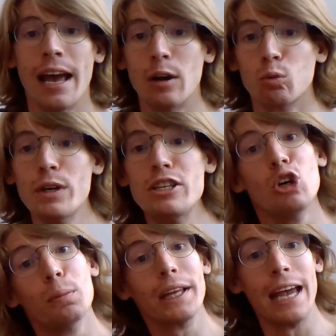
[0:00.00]
and
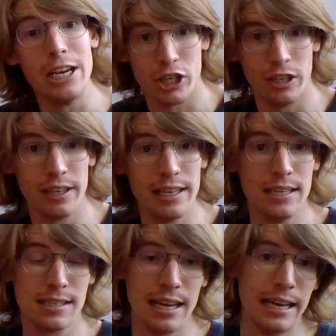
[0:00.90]
reduplication
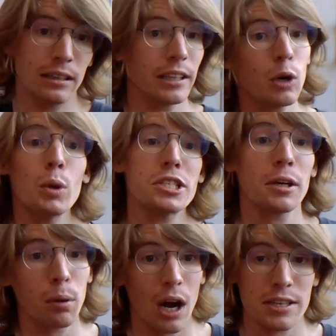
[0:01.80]
is a
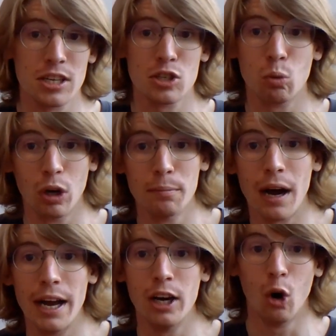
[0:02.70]
linguistic process
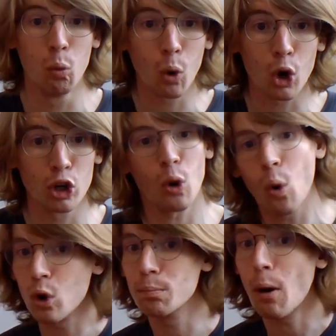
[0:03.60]
whereby a word
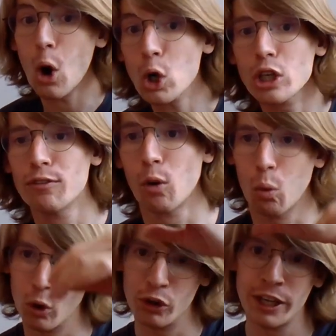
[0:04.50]
or part of a
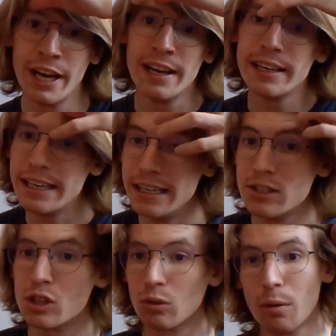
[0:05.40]
word
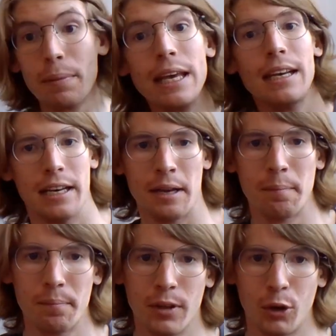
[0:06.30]
is repeated,
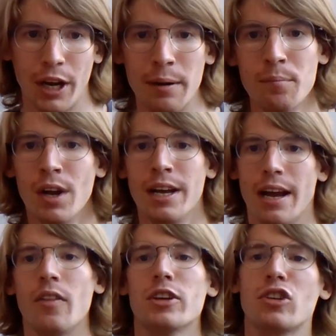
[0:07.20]
okay,
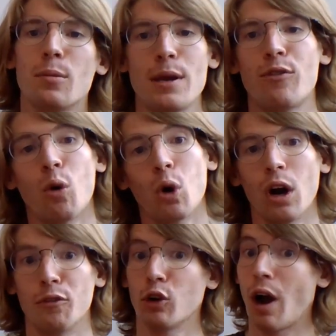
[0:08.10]
and this could be for
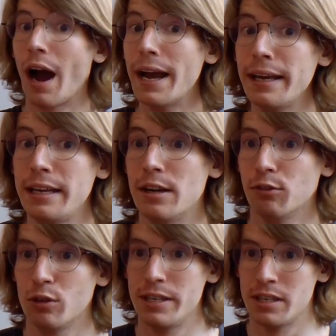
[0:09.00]
a variety of
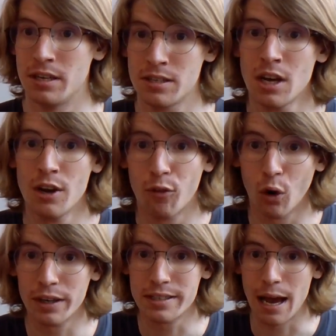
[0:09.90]
reasons.
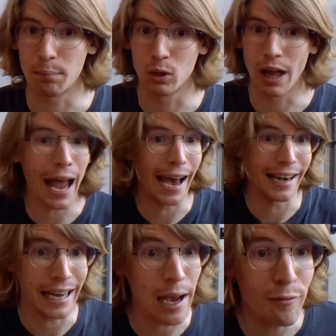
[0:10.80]
For example,
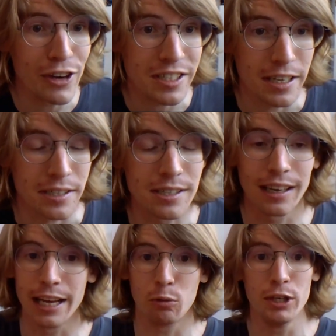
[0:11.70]
adding emphasis
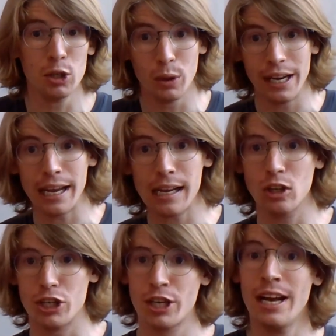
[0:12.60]
like we do in
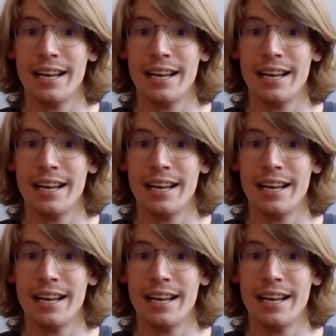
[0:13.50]
English.